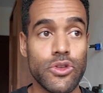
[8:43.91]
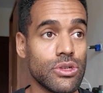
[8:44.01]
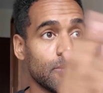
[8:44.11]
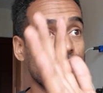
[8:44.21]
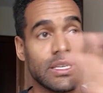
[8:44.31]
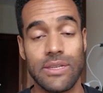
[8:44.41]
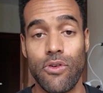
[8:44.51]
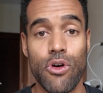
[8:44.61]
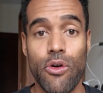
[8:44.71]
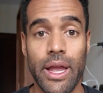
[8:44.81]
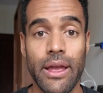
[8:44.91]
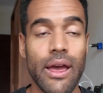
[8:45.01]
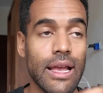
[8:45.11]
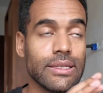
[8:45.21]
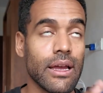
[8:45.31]
There's some festival going
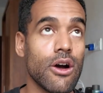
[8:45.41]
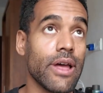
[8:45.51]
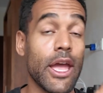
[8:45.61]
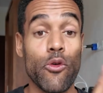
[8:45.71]
and he's like, okay,